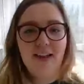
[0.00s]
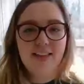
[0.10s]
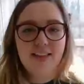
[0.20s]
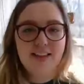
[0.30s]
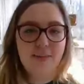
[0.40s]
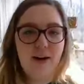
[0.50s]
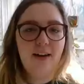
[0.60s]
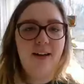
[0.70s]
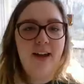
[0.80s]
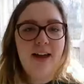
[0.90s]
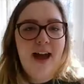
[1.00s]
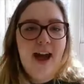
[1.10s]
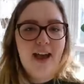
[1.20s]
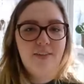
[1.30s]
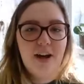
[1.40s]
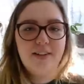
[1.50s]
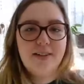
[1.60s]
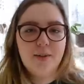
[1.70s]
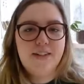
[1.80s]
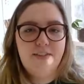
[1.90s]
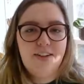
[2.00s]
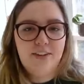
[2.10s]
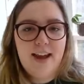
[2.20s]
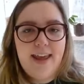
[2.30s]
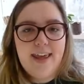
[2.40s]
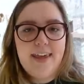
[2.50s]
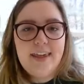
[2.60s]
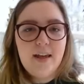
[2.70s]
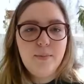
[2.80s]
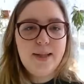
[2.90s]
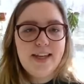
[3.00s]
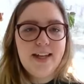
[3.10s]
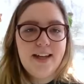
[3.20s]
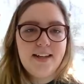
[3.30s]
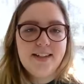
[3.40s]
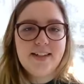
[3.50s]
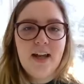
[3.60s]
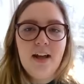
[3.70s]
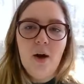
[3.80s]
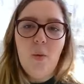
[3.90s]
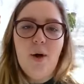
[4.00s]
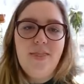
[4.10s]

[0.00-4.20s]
along this wall, I have all sorts of different hanging plants.